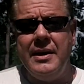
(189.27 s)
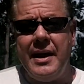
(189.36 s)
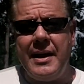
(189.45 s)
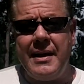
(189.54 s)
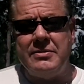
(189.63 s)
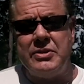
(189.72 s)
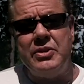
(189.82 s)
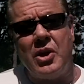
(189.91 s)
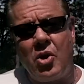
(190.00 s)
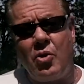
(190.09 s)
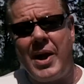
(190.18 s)
It gives them the
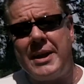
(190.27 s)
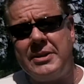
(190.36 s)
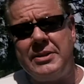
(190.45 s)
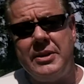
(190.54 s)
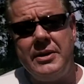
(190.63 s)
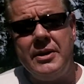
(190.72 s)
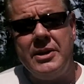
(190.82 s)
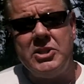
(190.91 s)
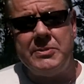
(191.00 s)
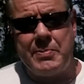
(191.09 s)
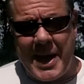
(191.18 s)
correct
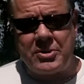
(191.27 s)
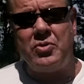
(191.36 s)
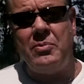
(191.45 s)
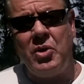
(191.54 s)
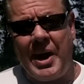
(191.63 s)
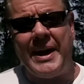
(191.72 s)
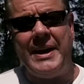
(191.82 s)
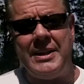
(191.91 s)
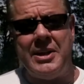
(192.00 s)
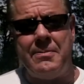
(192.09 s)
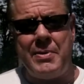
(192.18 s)
spectrum lighting
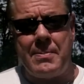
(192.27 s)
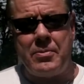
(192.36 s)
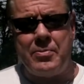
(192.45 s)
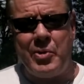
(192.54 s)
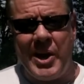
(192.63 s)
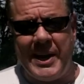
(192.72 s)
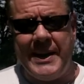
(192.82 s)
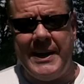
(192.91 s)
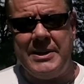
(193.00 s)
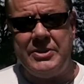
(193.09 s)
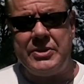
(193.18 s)
that a pepper plant
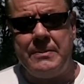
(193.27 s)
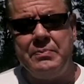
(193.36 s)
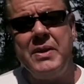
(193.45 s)
needs.